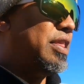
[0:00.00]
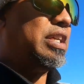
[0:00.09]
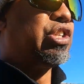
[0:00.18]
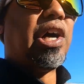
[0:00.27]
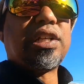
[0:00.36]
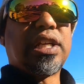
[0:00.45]
They
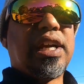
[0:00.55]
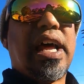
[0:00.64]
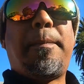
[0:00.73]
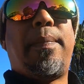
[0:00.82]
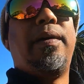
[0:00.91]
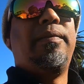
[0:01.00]
started it
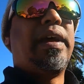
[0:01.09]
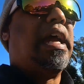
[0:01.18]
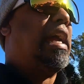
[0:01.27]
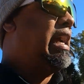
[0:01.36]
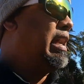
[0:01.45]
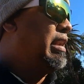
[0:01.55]
up
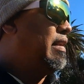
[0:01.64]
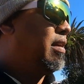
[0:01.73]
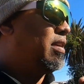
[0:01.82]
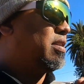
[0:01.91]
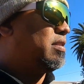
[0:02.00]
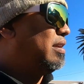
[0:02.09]
and
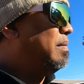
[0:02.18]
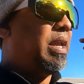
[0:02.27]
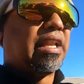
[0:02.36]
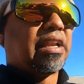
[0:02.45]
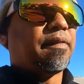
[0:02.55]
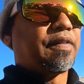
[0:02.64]

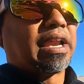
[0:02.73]
immediately